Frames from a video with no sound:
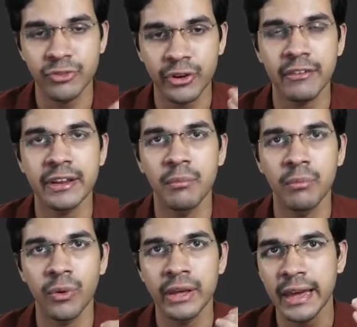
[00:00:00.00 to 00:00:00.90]
for every
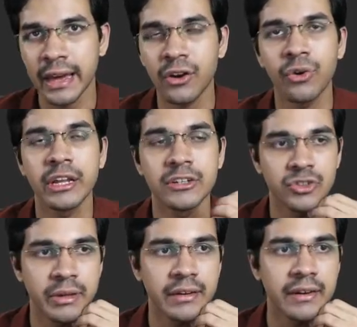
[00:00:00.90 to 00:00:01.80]
employee, a row needs
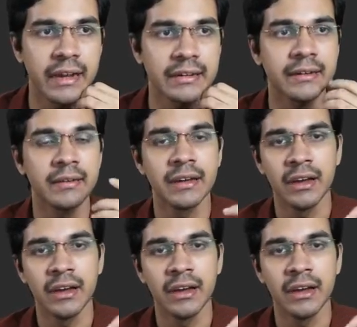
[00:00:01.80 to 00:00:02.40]
to be created.